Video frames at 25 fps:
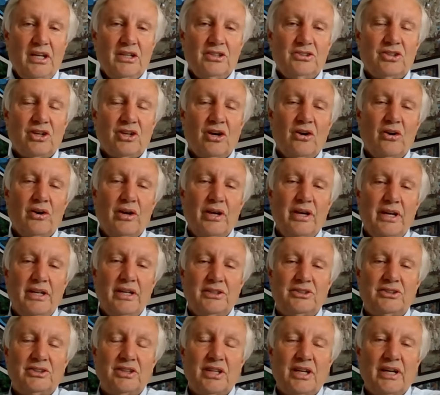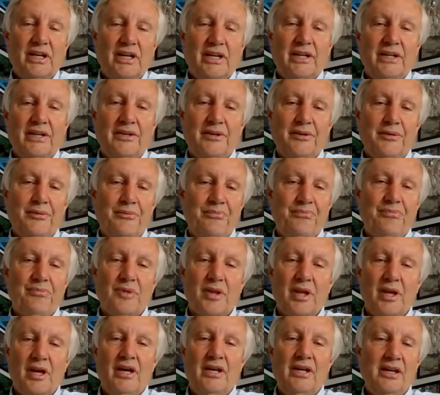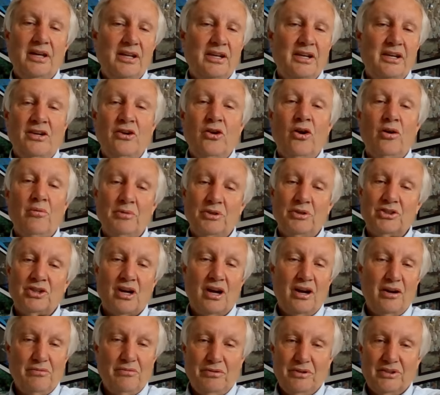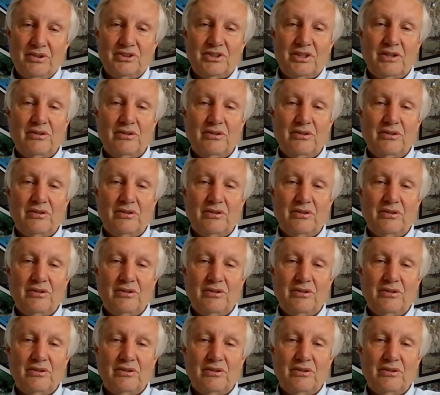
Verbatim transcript: So it's uh, an enormous conference.